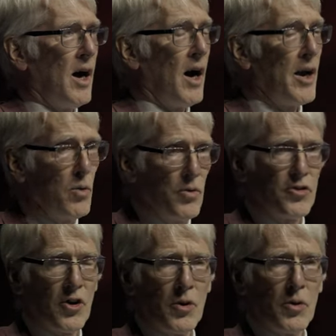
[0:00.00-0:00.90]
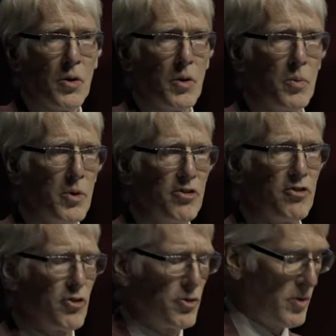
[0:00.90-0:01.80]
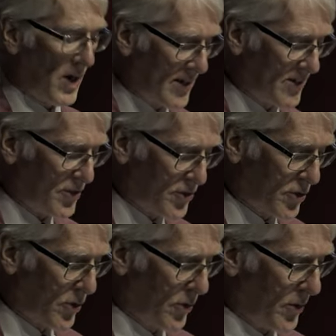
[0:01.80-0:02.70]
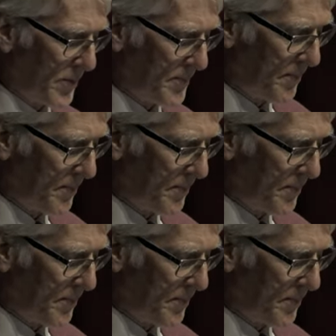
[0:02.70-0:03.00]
I also wish to underscore